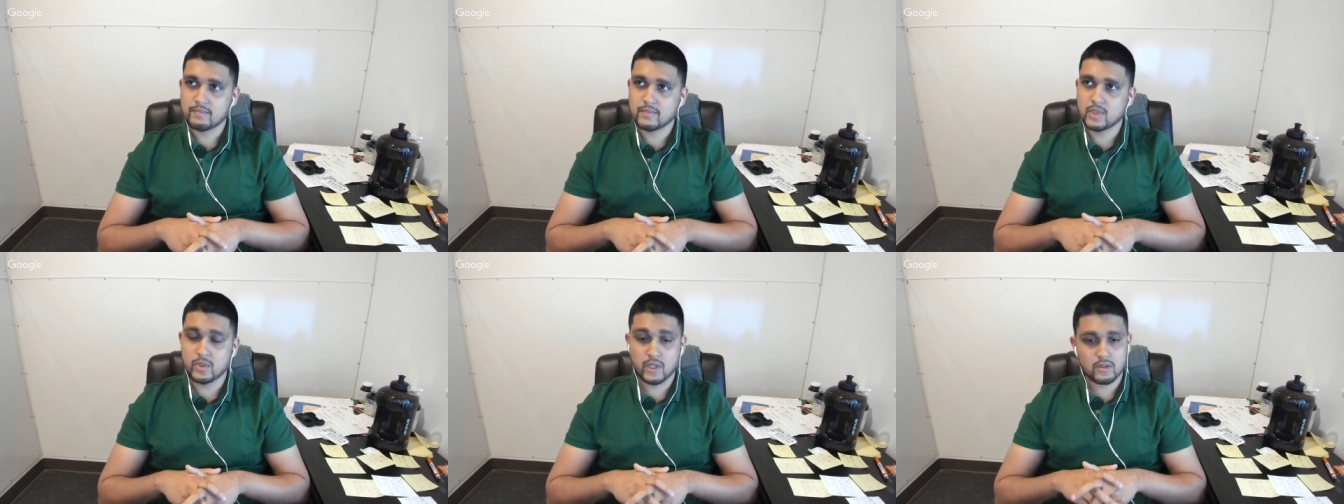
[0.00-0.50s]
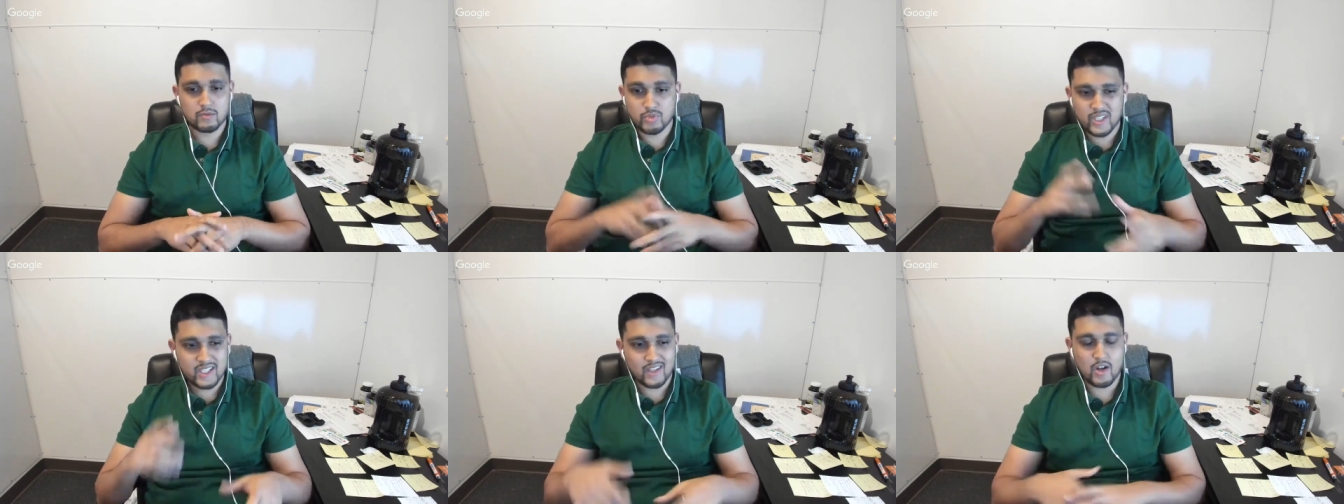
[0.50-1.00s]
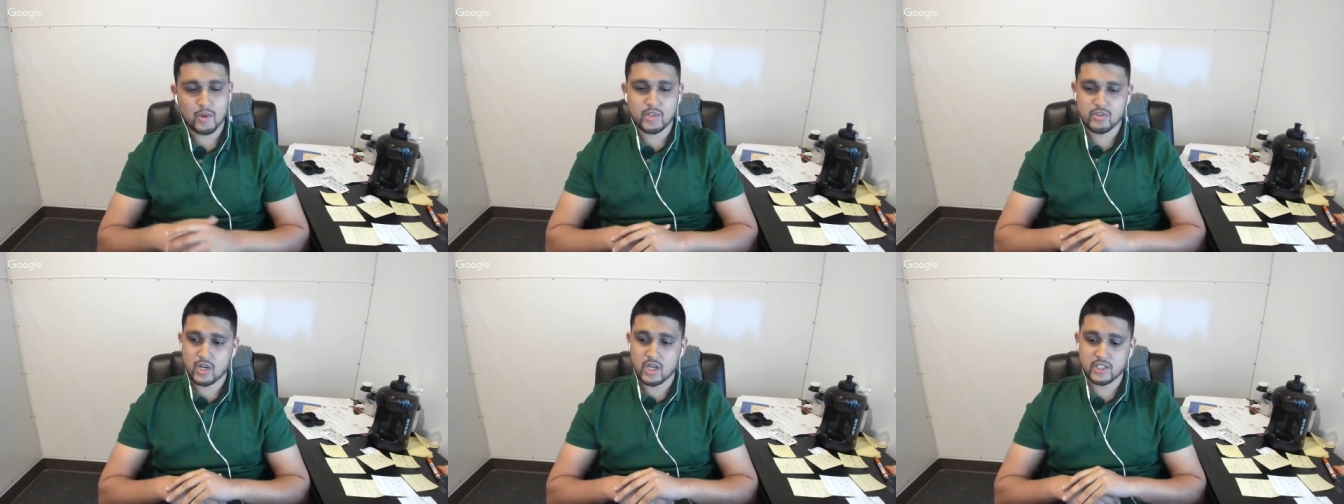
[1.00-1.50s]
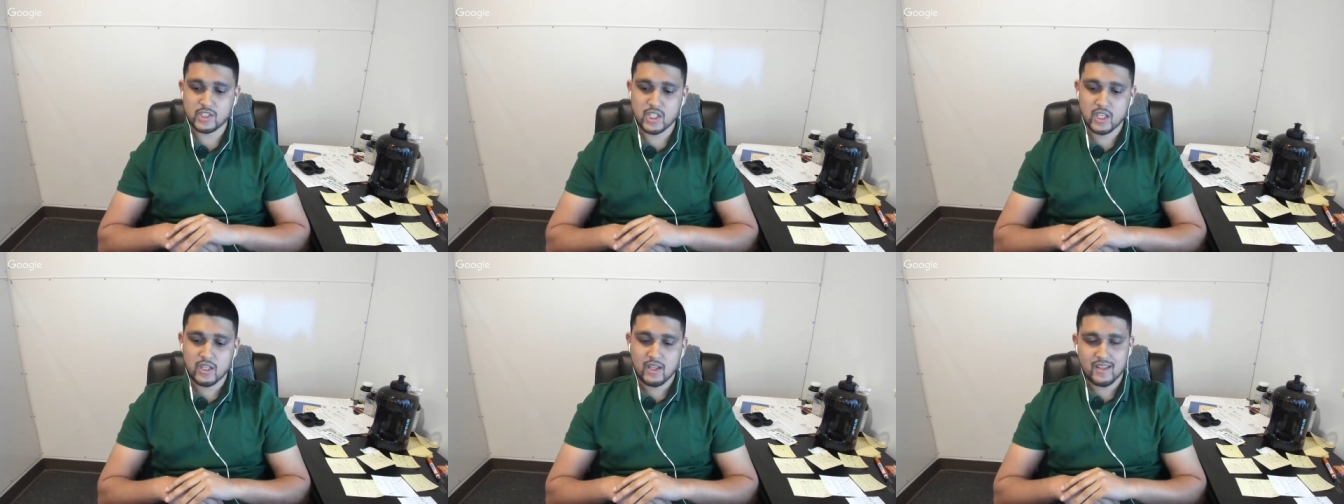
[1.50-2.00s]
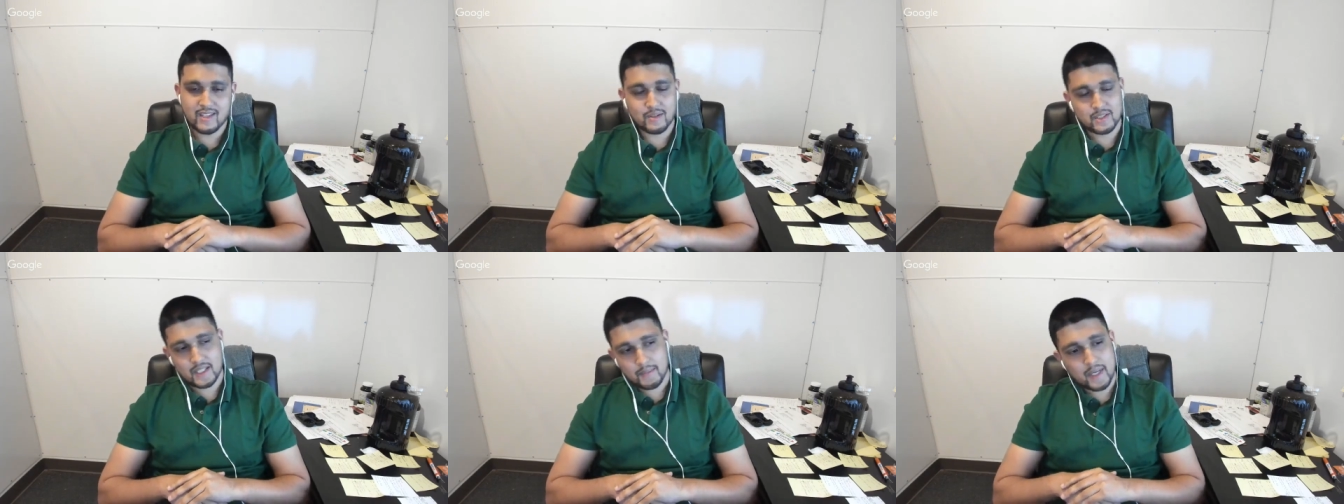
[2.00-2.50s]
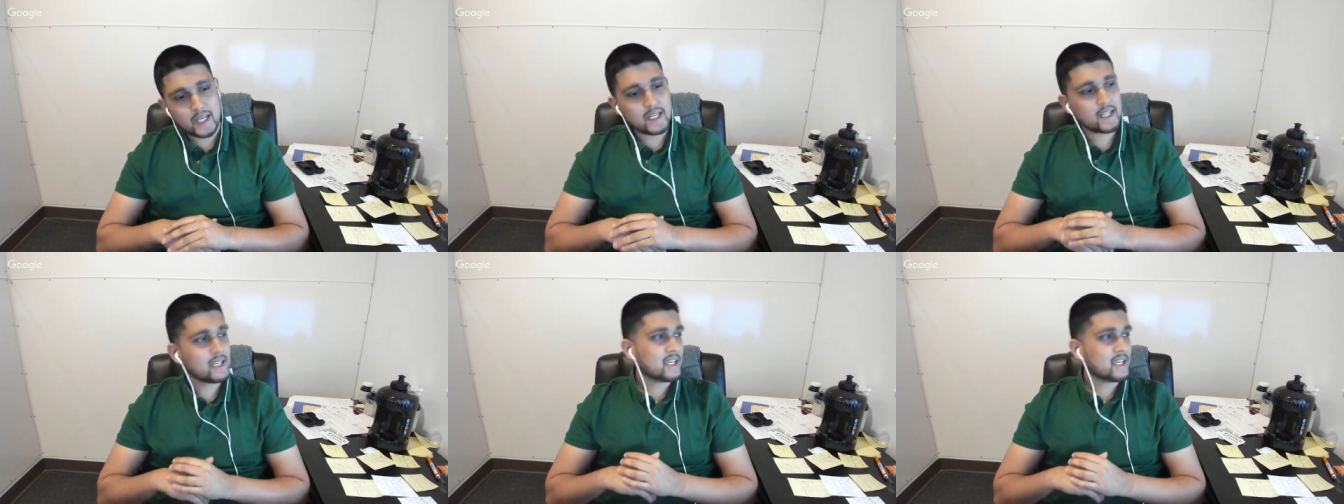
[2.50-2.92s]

doing retail arbitrage. And then I was like, man,